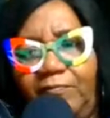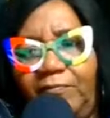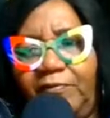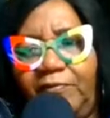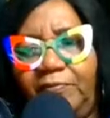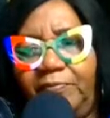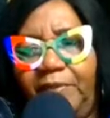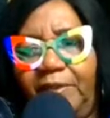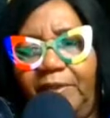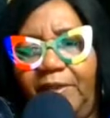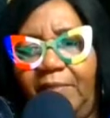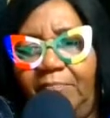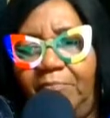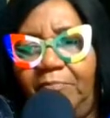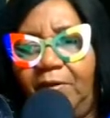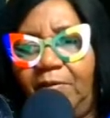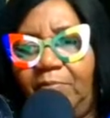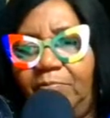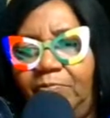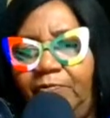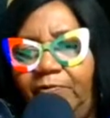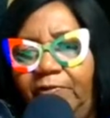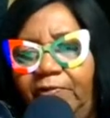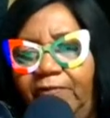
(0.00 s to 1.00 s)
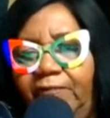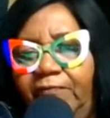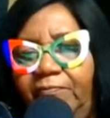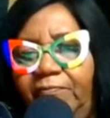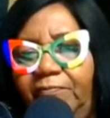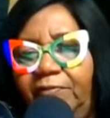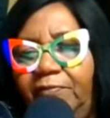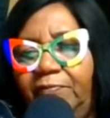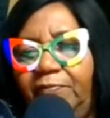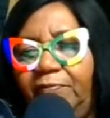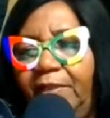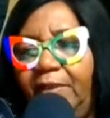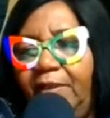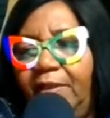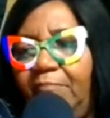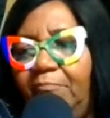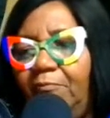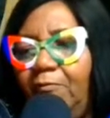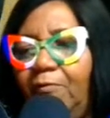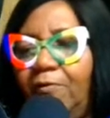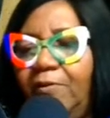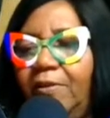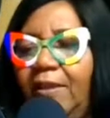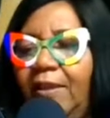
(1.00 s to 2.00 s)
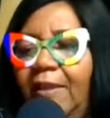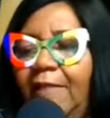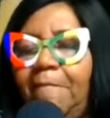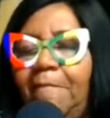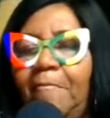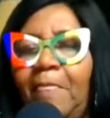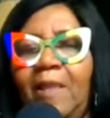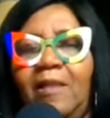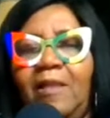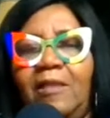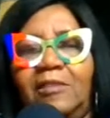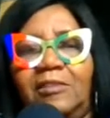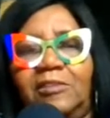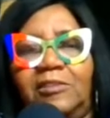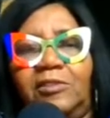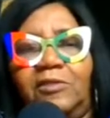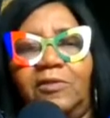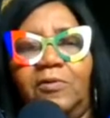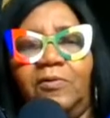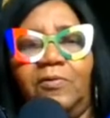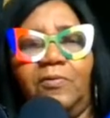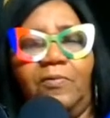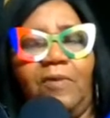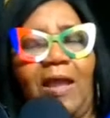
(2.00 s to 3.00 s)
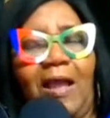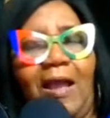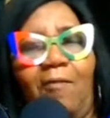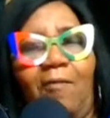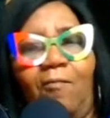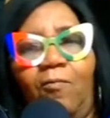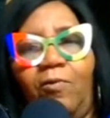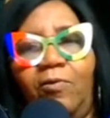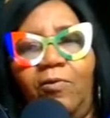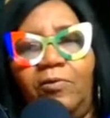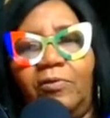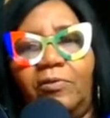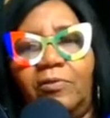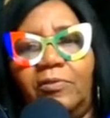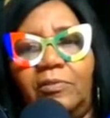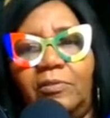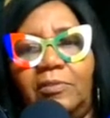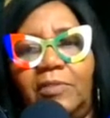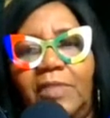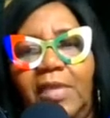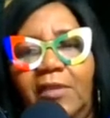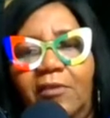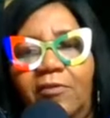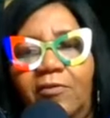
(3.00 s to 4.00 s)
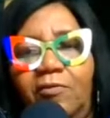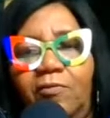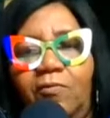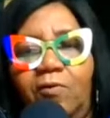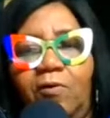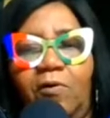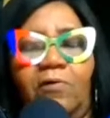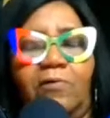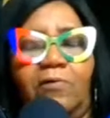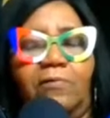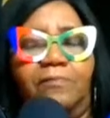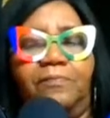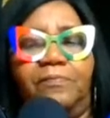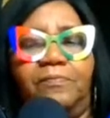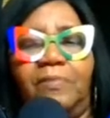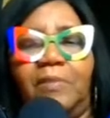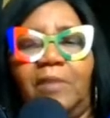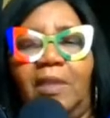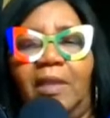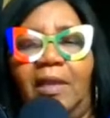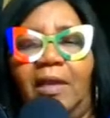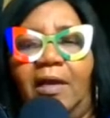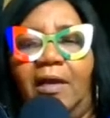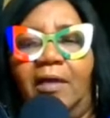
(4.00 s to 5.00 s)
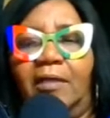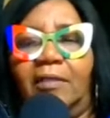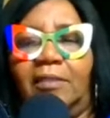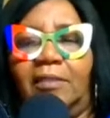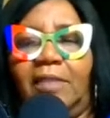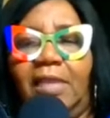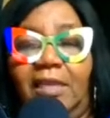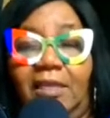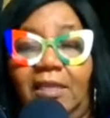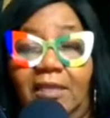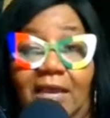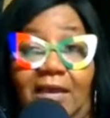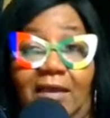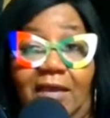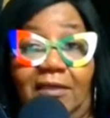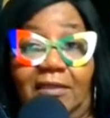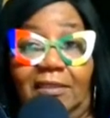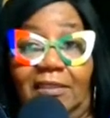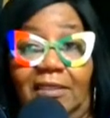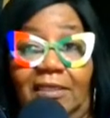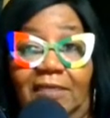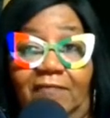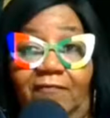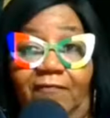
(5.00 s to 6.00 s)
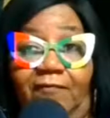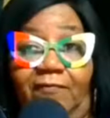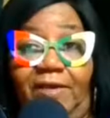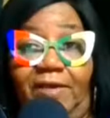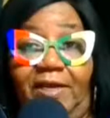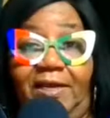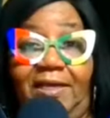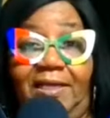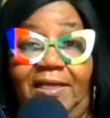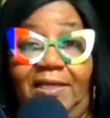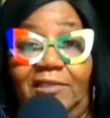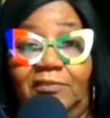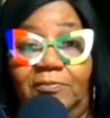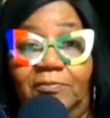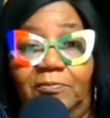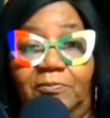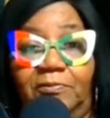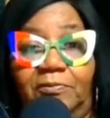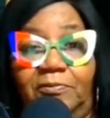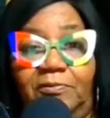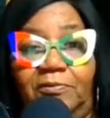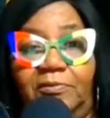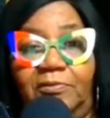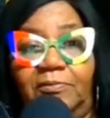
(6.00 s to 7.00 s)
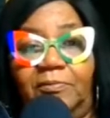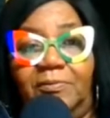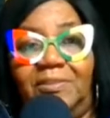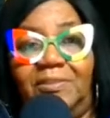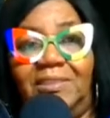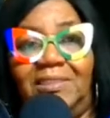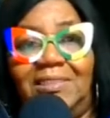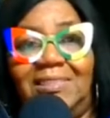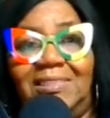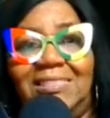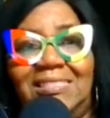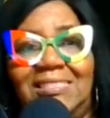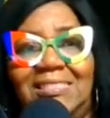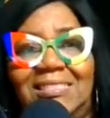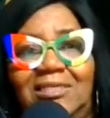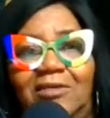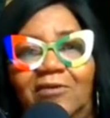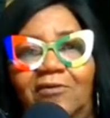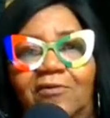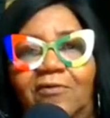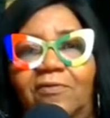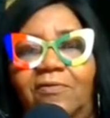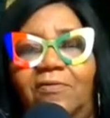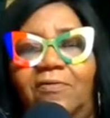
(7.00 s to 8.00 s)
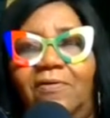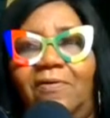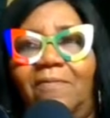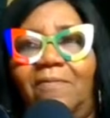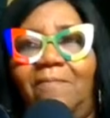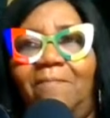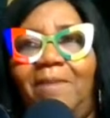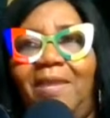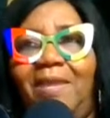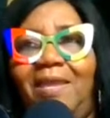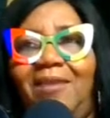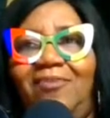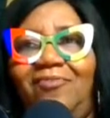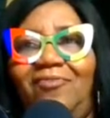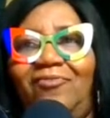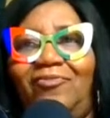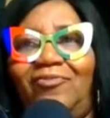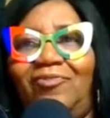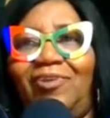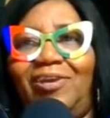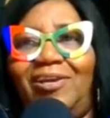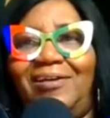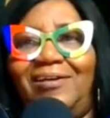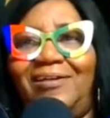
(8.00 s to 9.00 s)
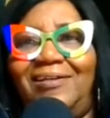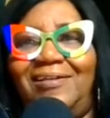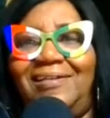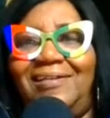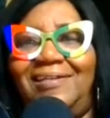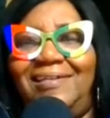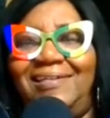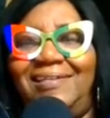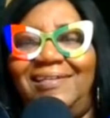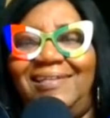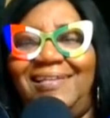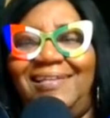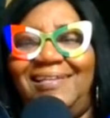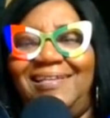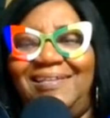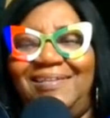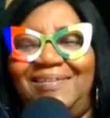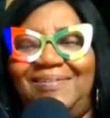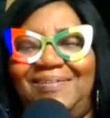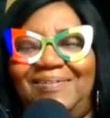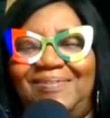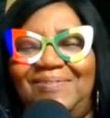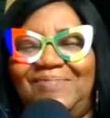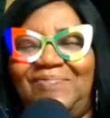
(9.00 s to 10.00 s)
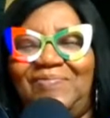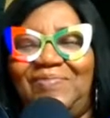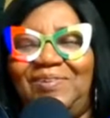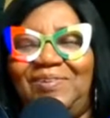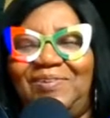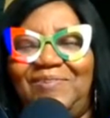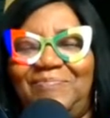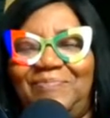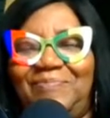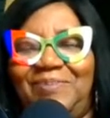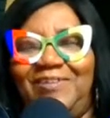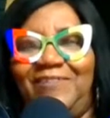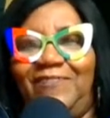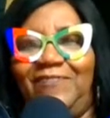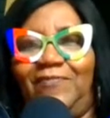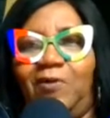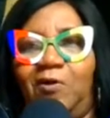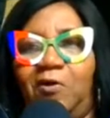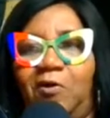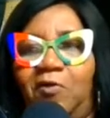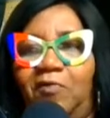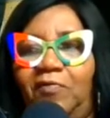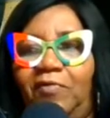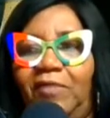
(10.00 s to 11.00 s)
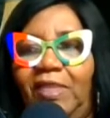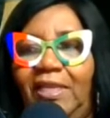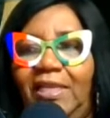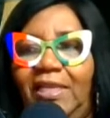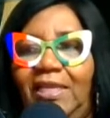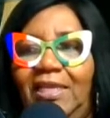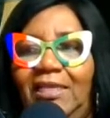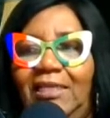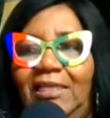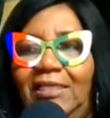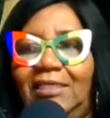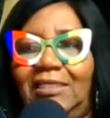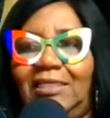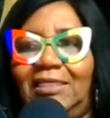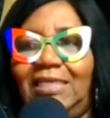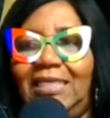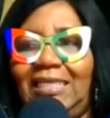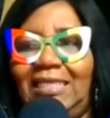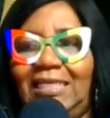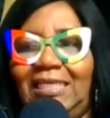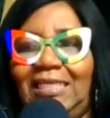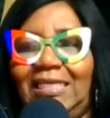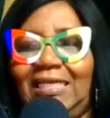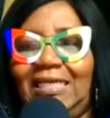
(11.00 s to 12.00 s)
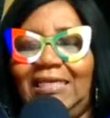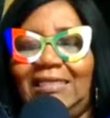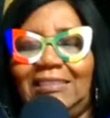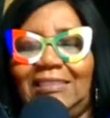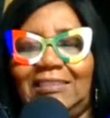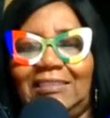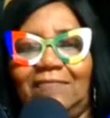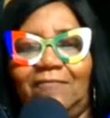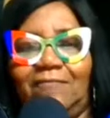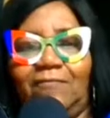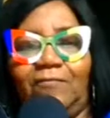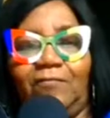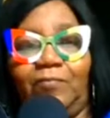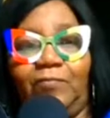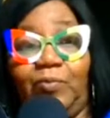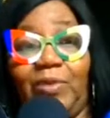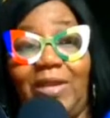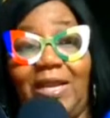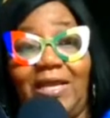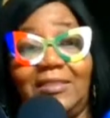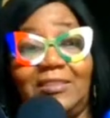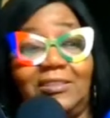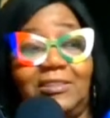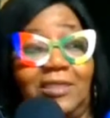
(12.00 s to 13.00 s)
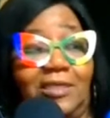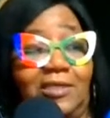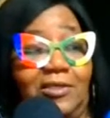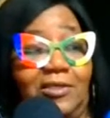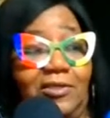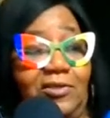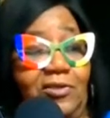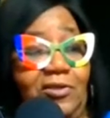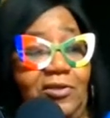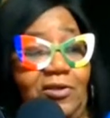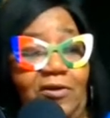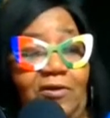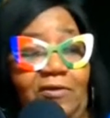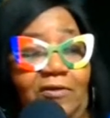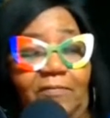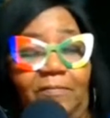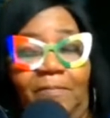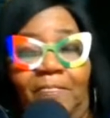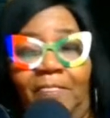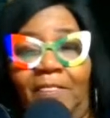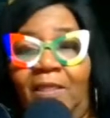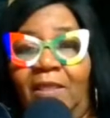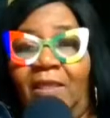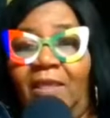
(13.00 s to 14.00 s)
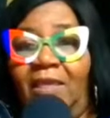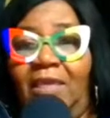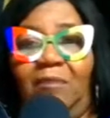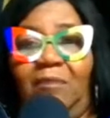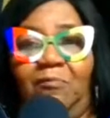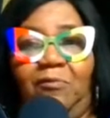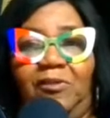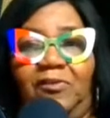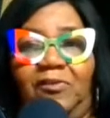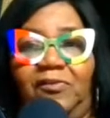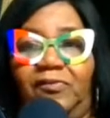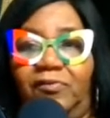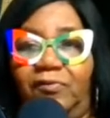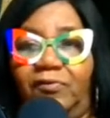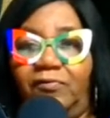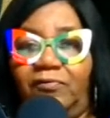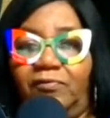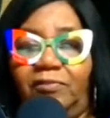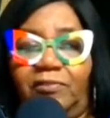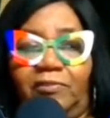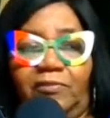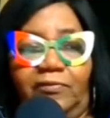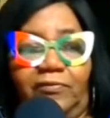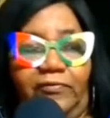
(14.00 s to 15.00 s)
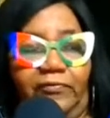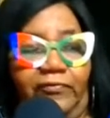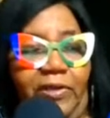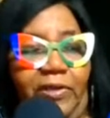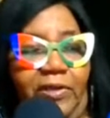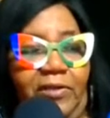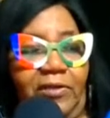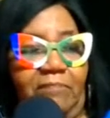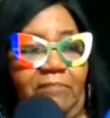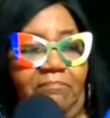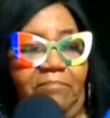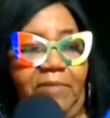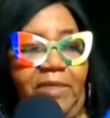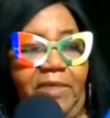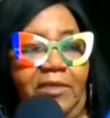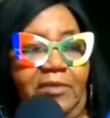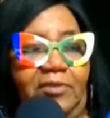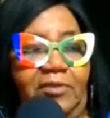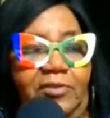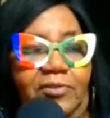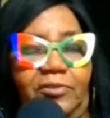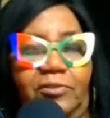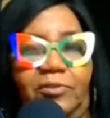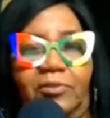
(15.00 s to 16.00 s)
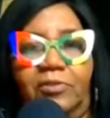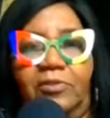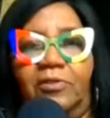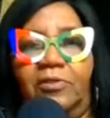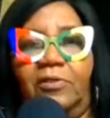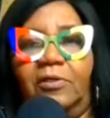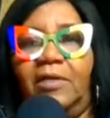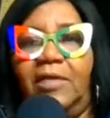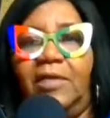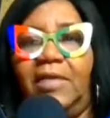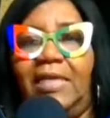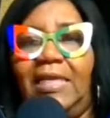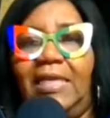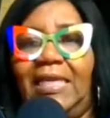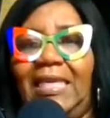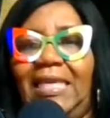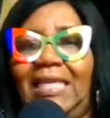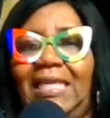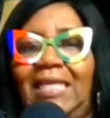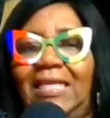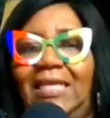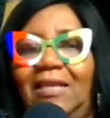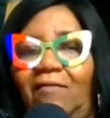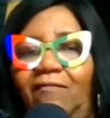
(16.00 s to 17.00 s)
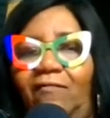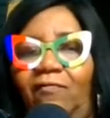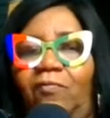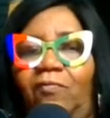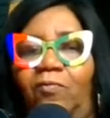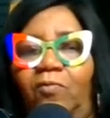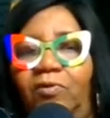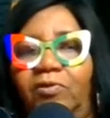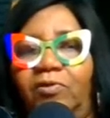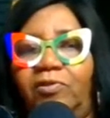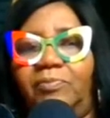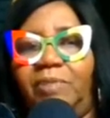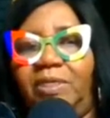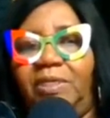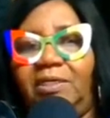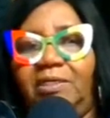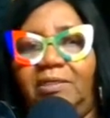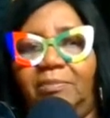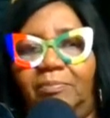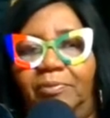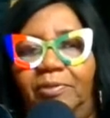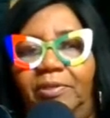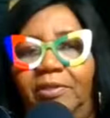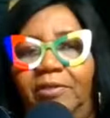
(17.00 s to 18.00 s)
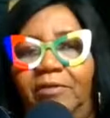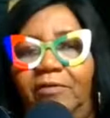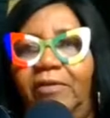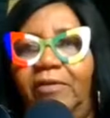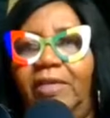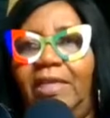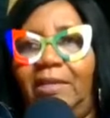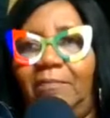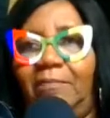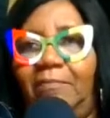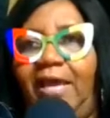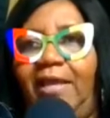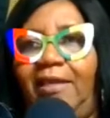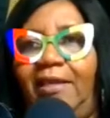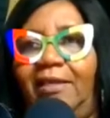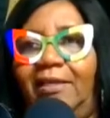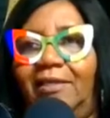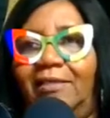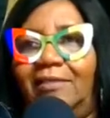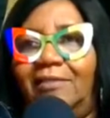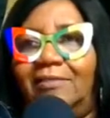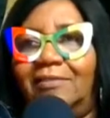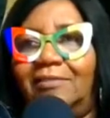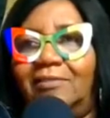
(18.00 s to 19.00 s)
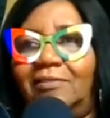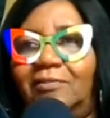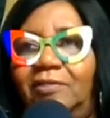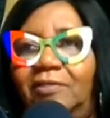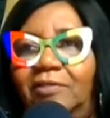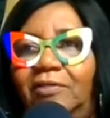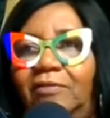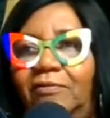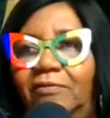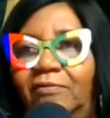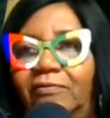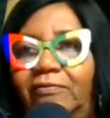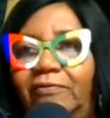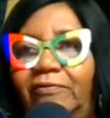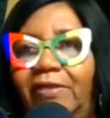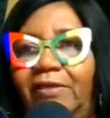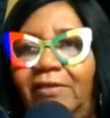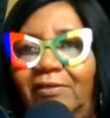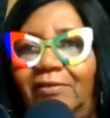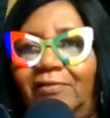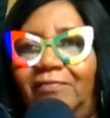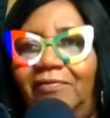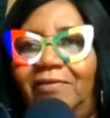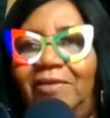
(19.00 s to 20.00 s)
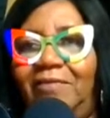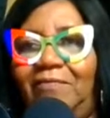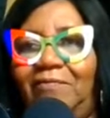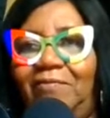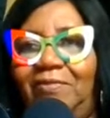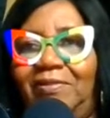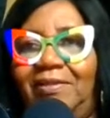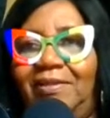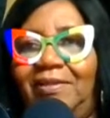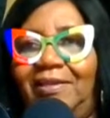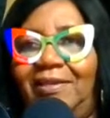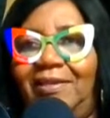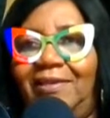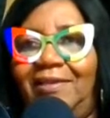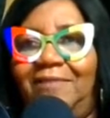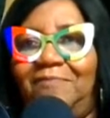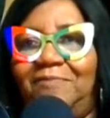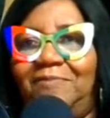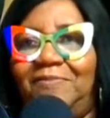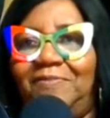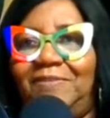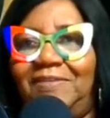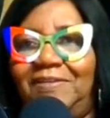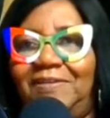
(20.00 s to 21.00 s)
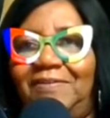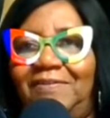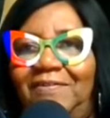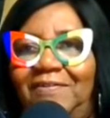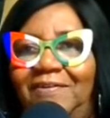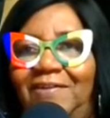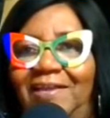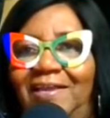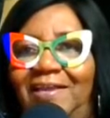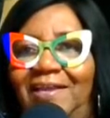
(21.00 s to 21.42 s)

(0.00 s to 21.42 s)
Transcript: Miss Pam. Okay? So I wanted to thank you all. Thank God again for my husband, Superintendent Gerald Mandrell. Thank him so very much for all that he does. And when I tell you, y'all, he researching, trying to make sure. He never wants me to depend on anybody. So he tried to do everything himself.